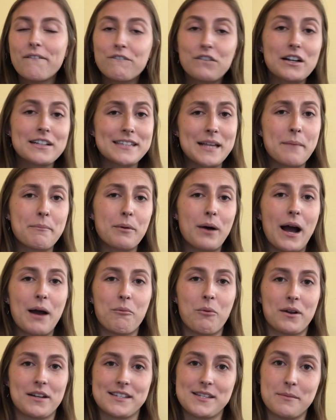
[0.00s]
For example, I
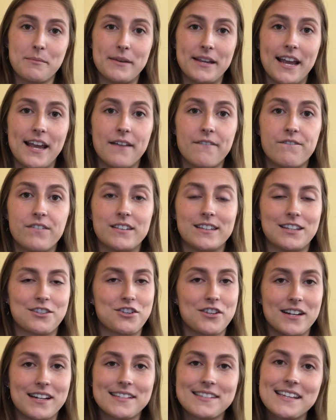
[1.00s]
want to be a
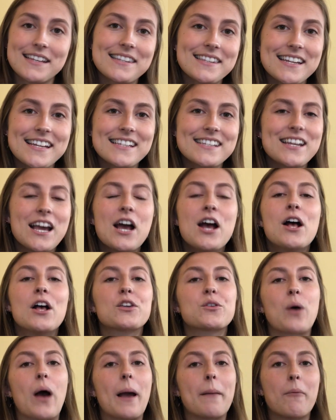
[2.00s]
physician assistant,
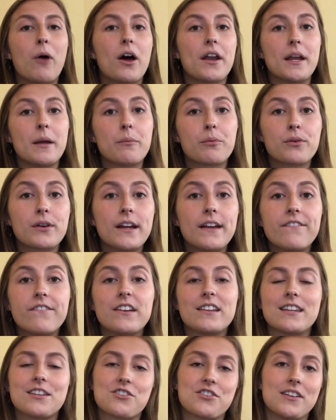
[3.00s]
so I'm on a
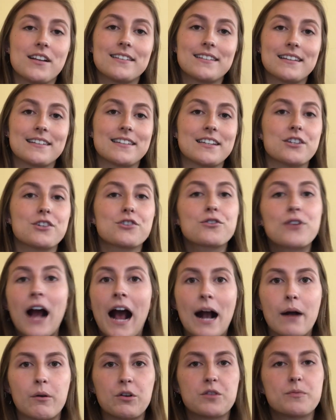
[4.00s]
pre-physician assistant
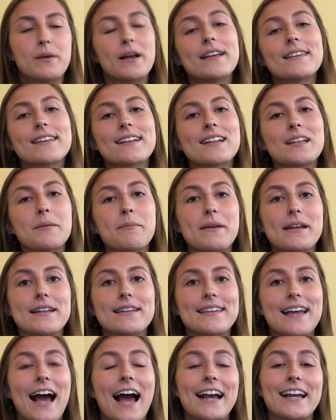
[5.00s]
track, which basically
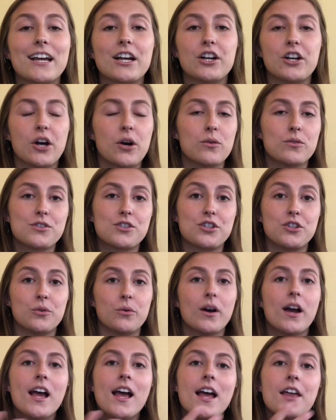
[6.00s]
means that I can go
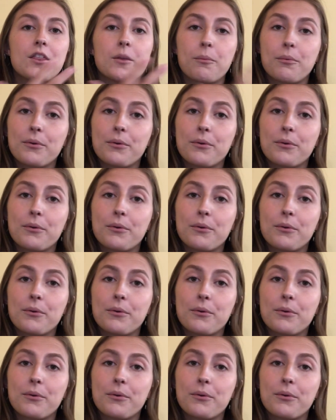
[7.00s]
to the